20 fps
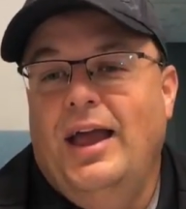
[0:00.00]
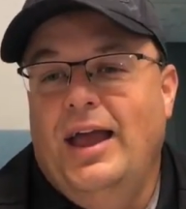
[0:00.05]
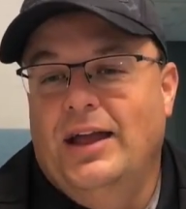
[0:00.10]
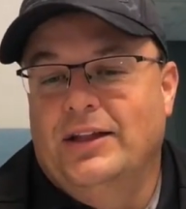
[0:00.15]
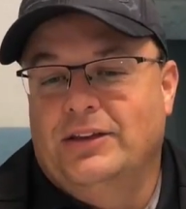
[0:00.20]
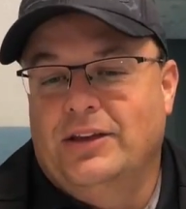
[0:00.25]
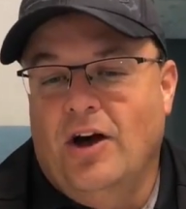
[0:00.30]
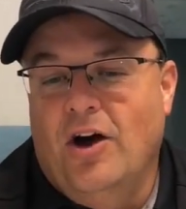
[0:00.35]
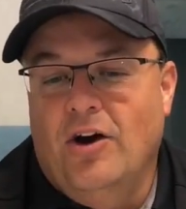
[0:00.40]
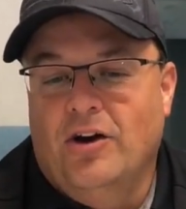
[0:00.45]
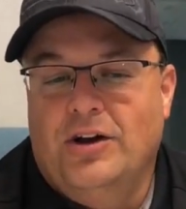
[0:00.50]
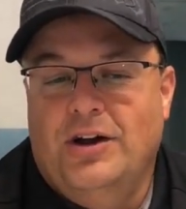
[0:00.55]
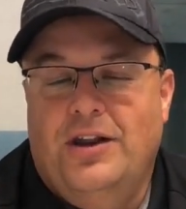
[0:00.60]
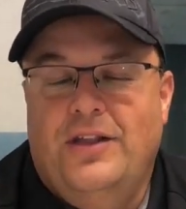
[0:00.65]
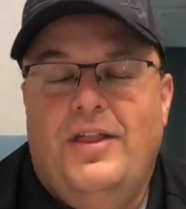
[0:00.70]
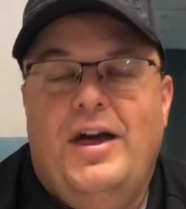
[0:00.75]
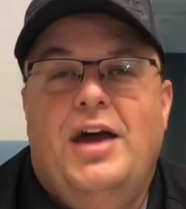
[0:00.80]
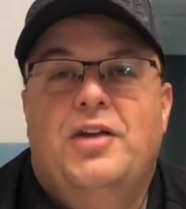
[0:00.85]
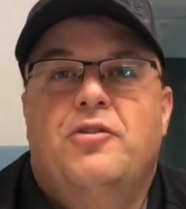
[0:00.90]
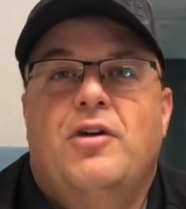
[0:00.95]
and talking
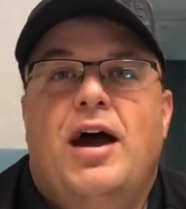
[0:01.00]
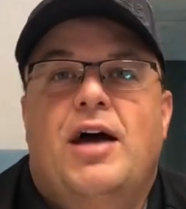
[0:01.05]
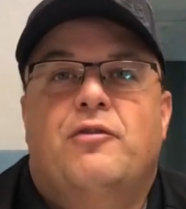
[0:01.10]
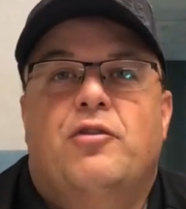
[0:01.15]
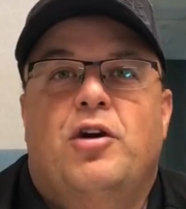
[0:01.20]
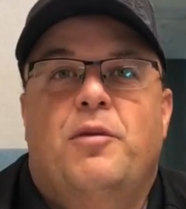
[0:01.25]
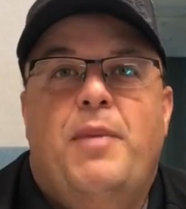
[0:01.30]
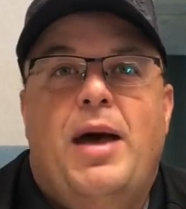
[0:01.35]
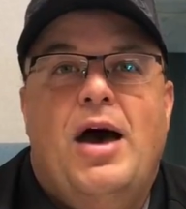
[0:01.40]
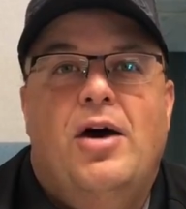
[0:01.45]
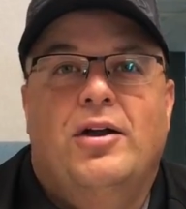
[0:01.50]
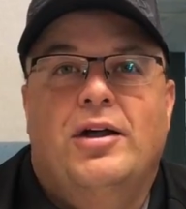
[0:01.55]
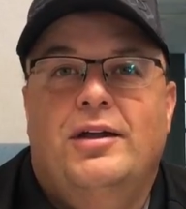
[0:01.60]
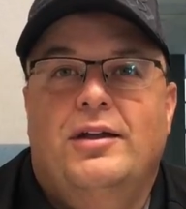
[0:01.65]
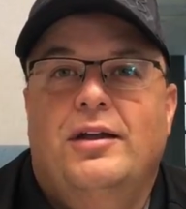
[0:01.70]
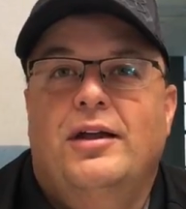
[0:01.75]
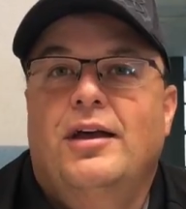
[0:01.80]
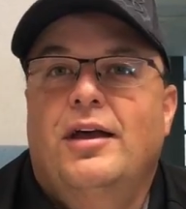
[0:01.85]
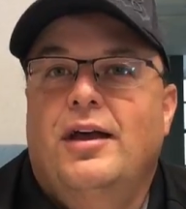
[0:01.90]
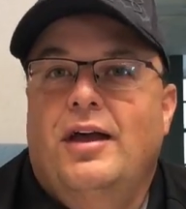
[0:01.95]
to that driver about
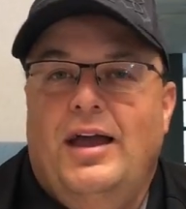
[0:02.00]
it,